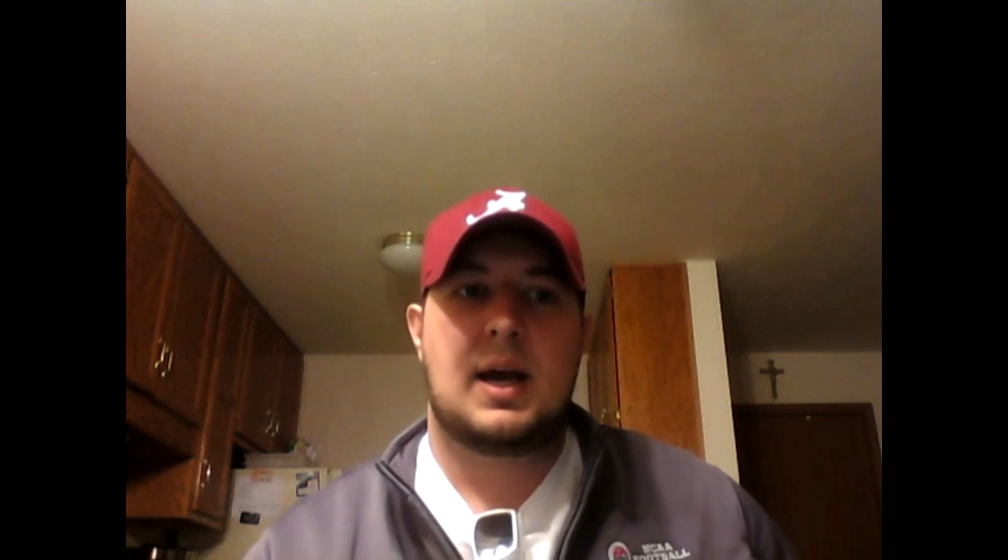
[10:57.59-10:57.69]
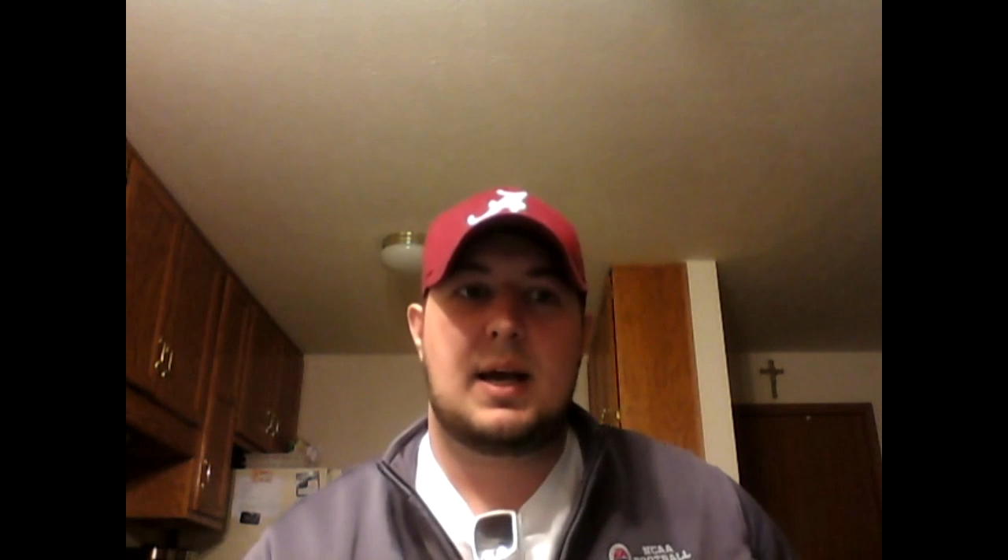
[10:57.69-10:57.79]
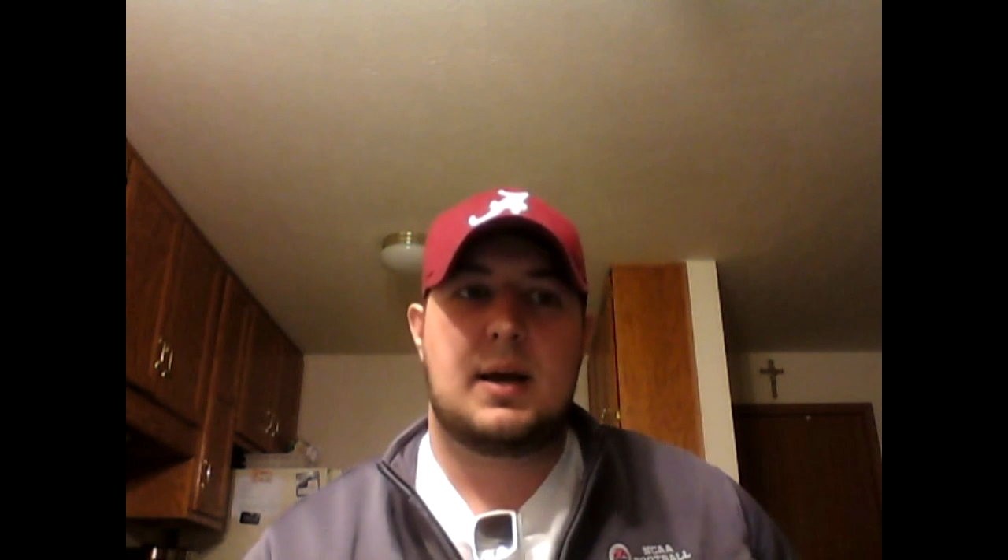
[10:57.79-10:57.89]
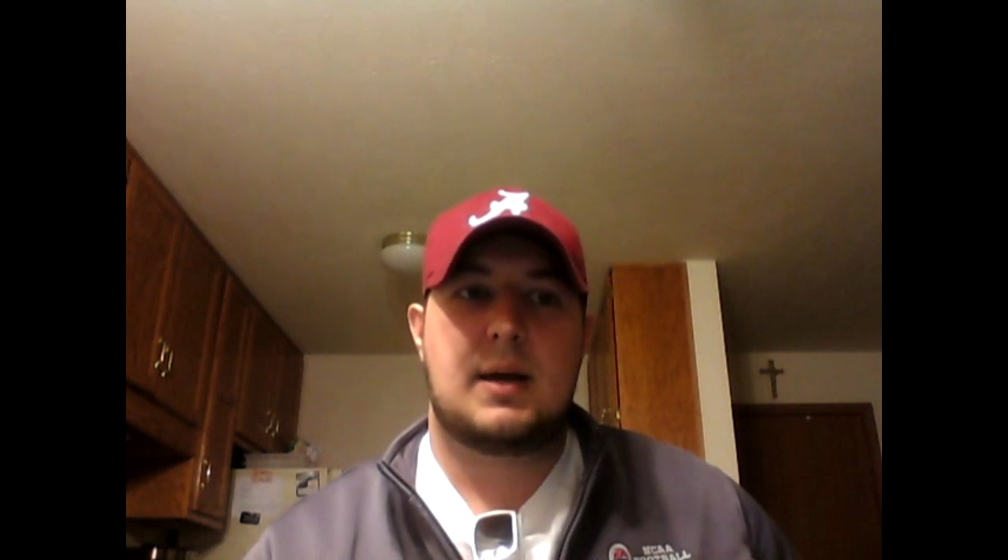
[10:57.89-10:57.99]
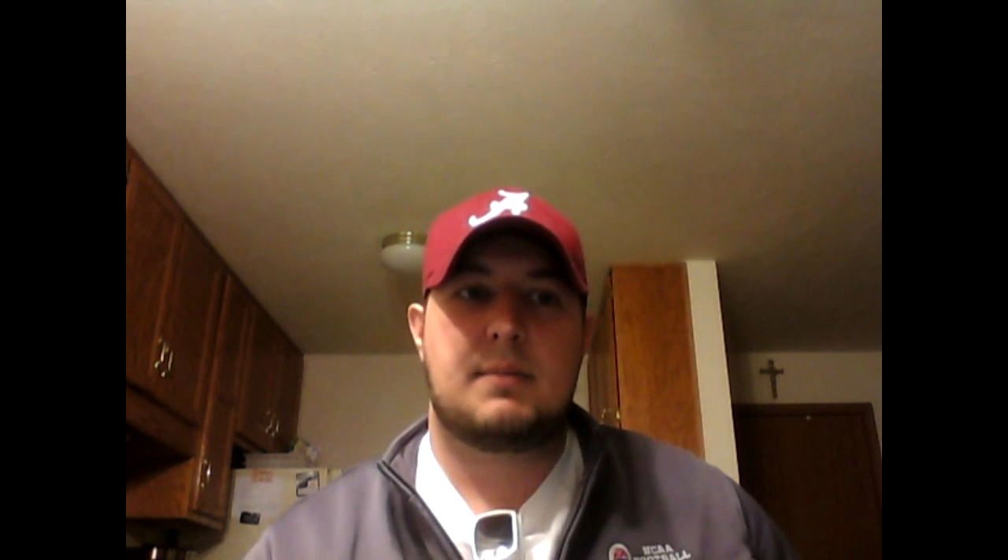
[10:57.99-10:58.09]

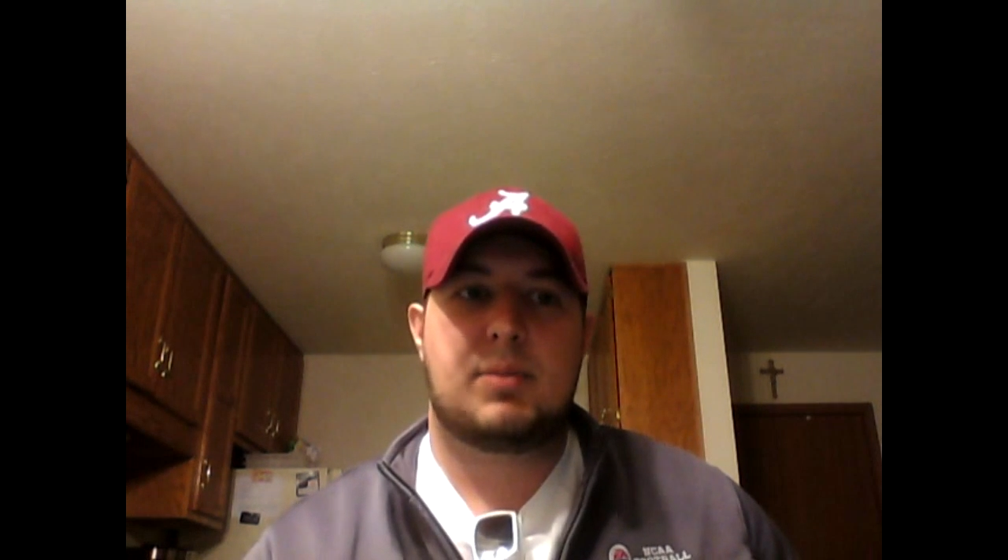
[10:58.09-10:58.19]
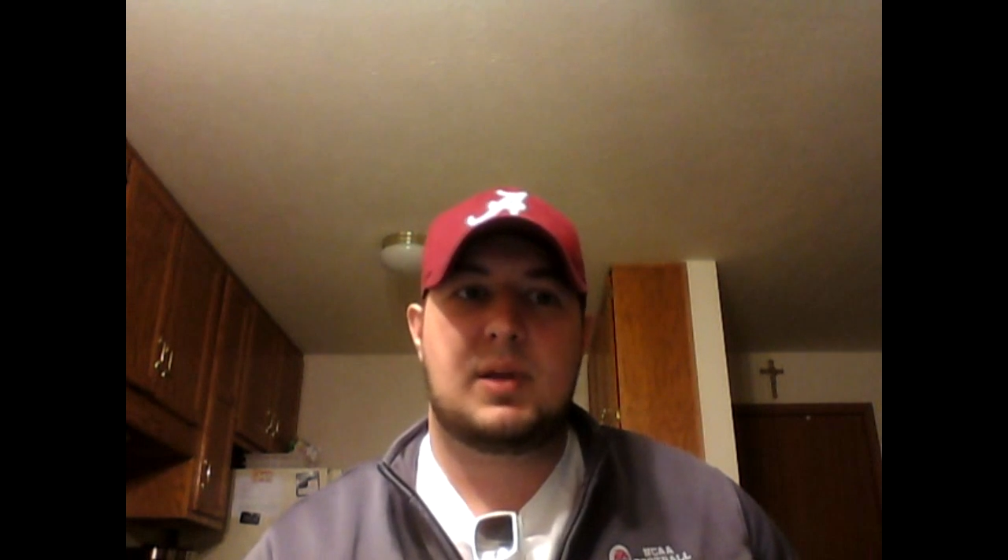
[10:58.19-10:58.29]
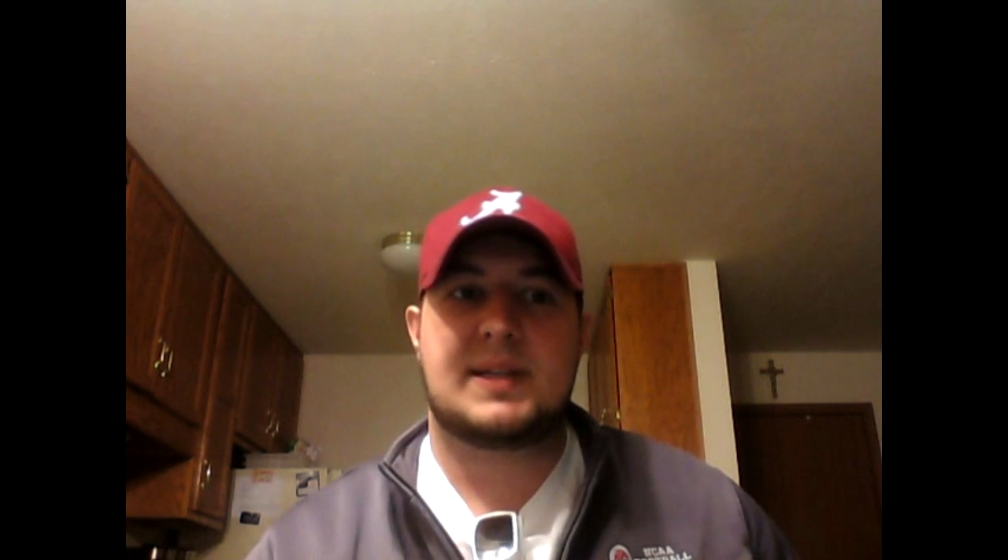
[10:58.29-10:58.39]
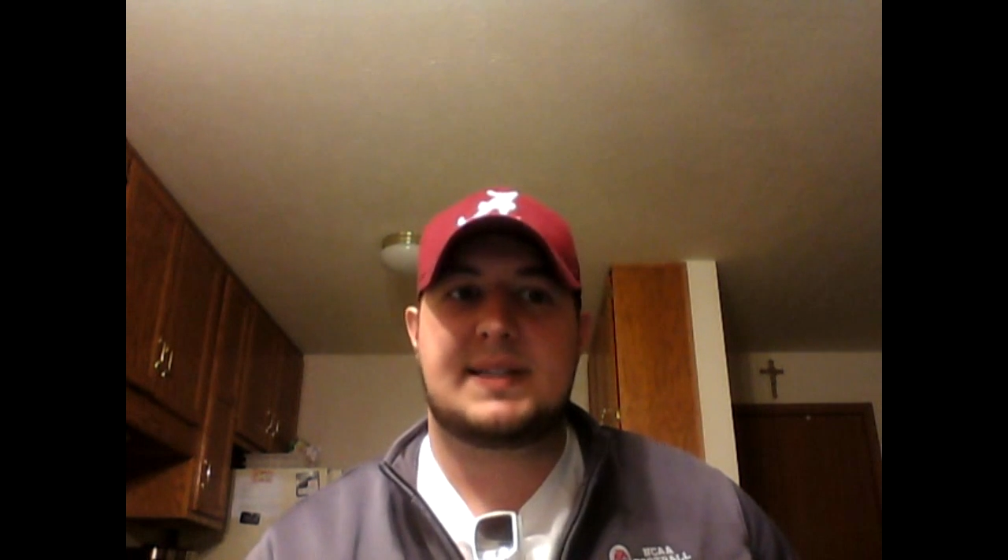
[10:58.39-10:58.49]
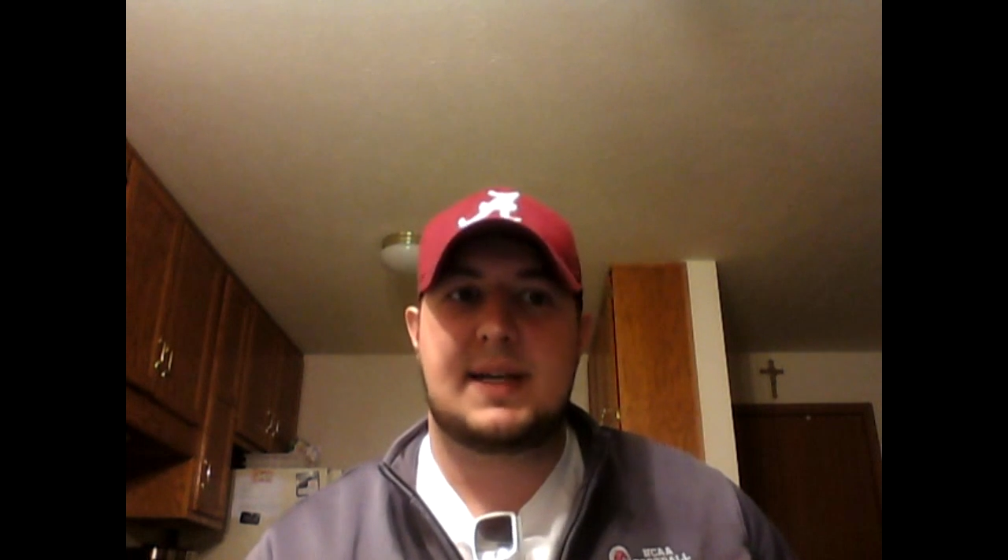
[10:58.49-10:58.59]

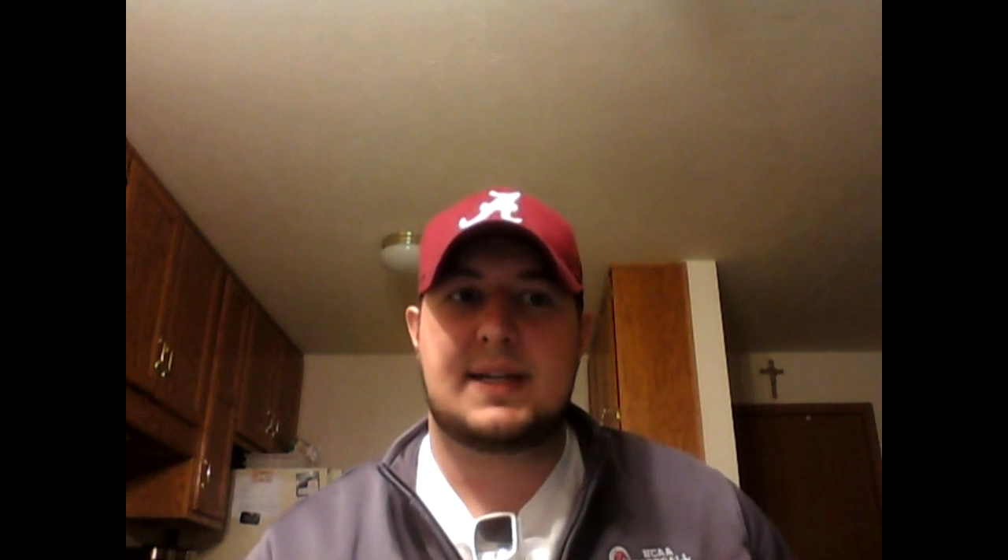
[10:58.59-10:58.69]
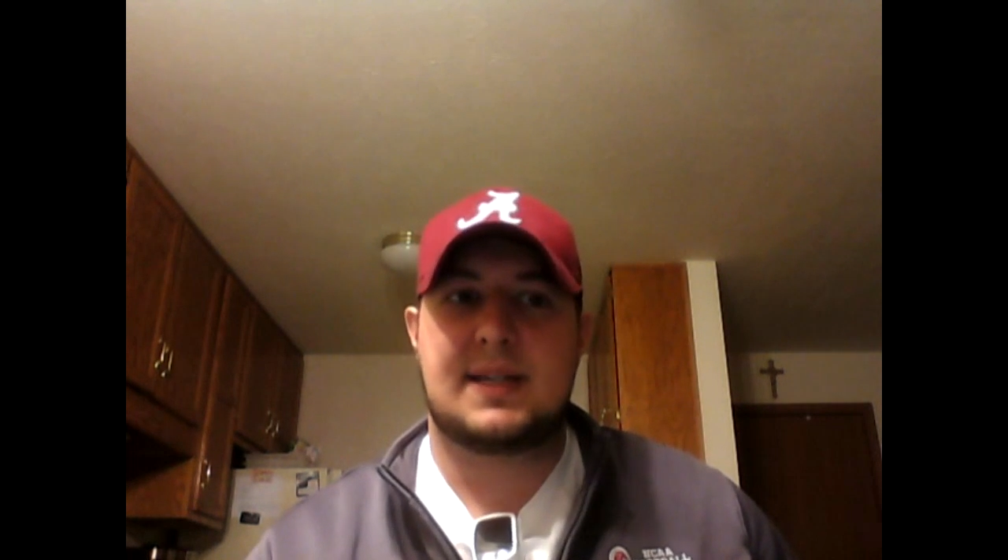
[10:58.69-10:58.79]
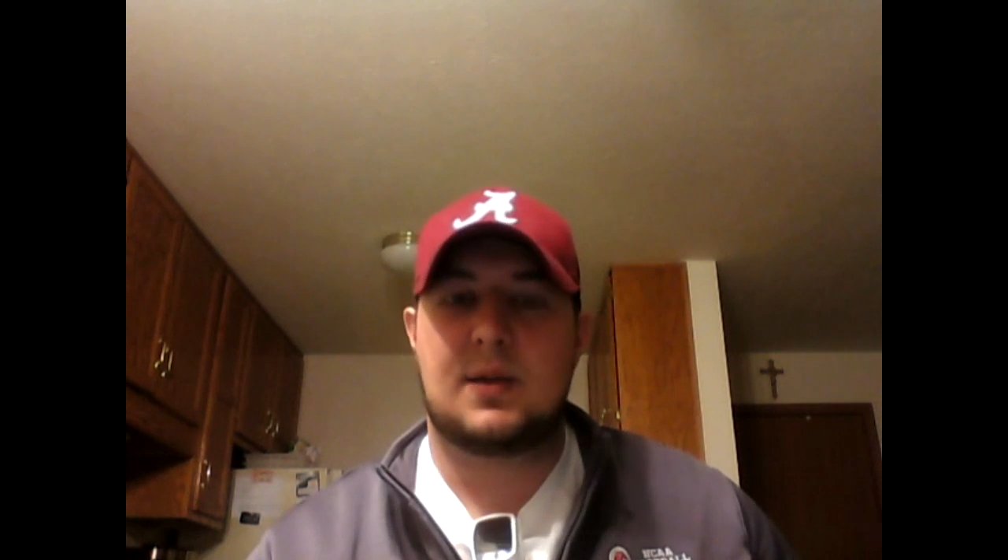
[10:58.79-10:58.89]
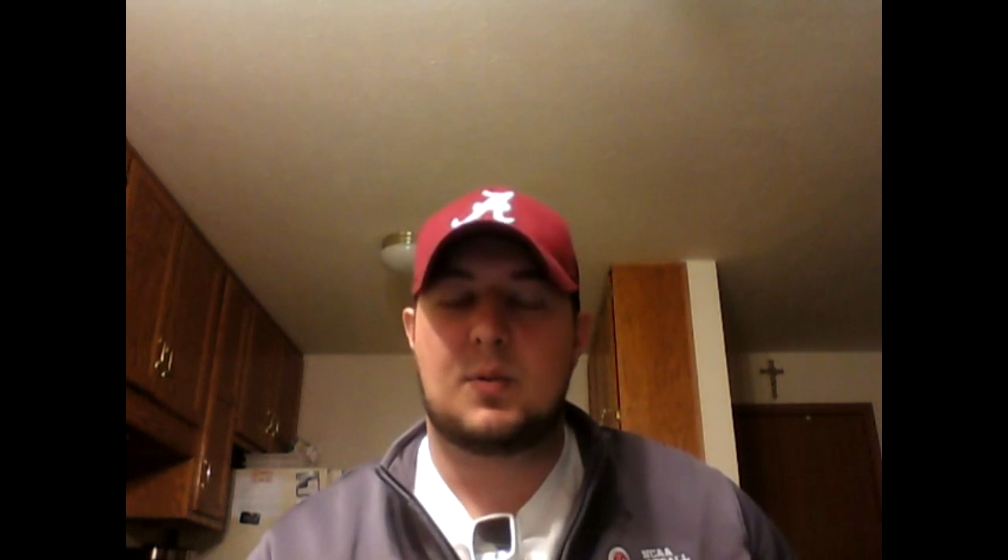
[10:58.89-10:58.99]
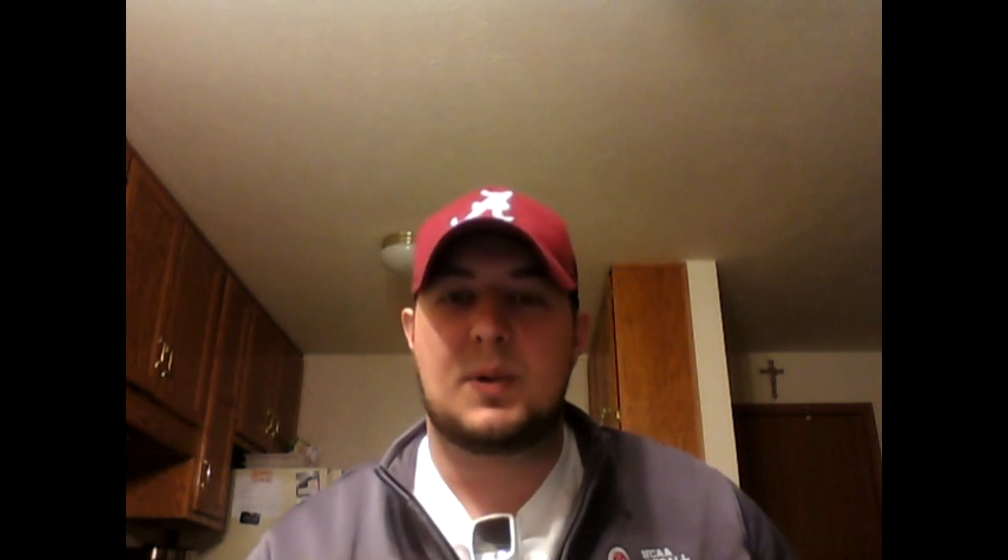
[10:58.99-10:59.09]
+6 in the